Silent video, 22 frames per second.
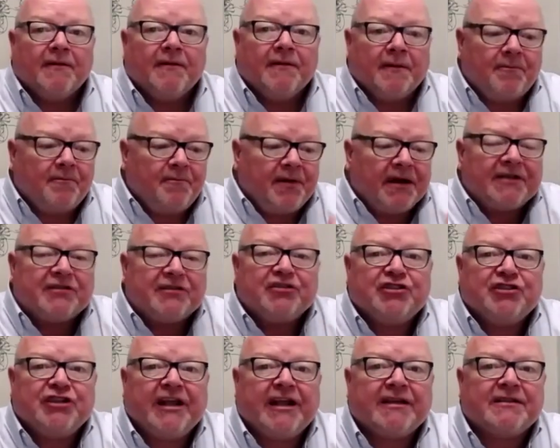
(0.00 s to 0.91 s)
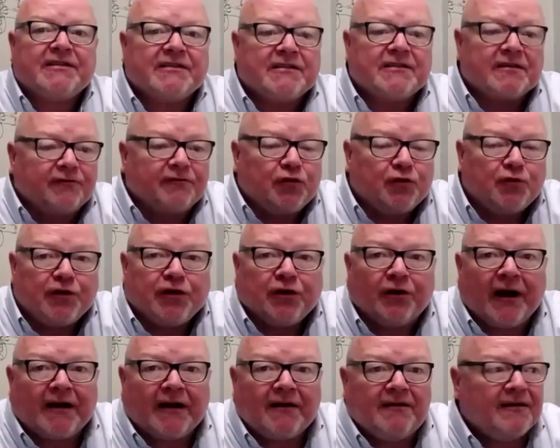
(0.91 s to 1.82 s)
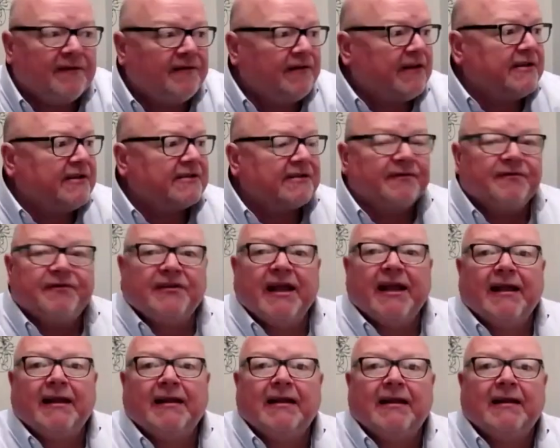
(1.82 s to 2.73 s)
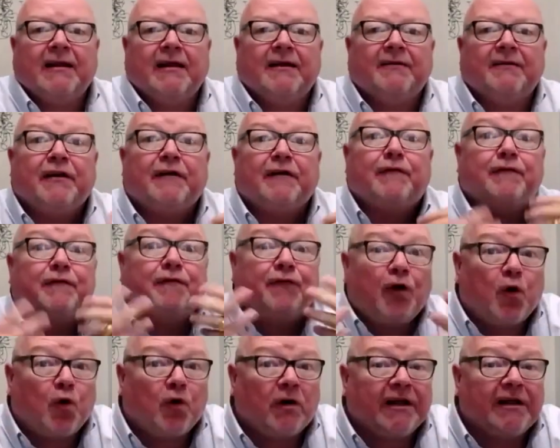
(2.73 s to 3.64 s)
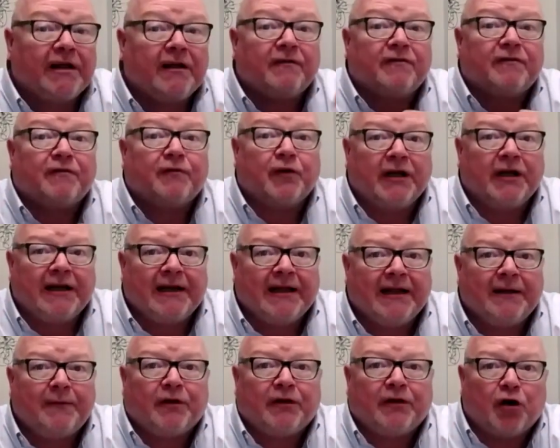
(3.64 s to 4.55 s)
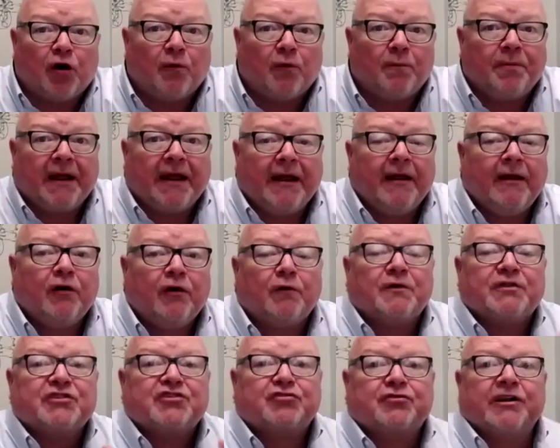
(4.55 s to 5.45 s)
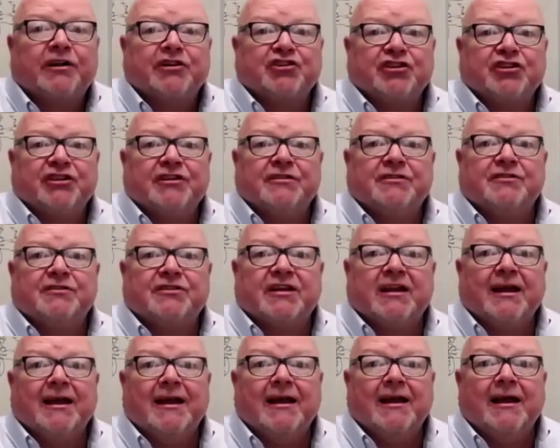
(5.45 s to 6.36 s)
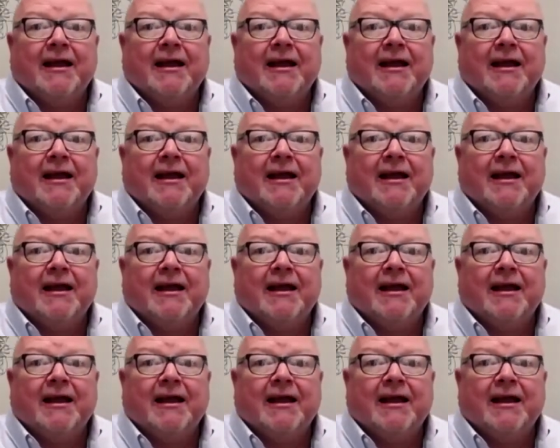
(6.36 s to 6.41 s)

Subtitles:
the best chances of doing your activities of daily living fully and freely with no pain or restrictions,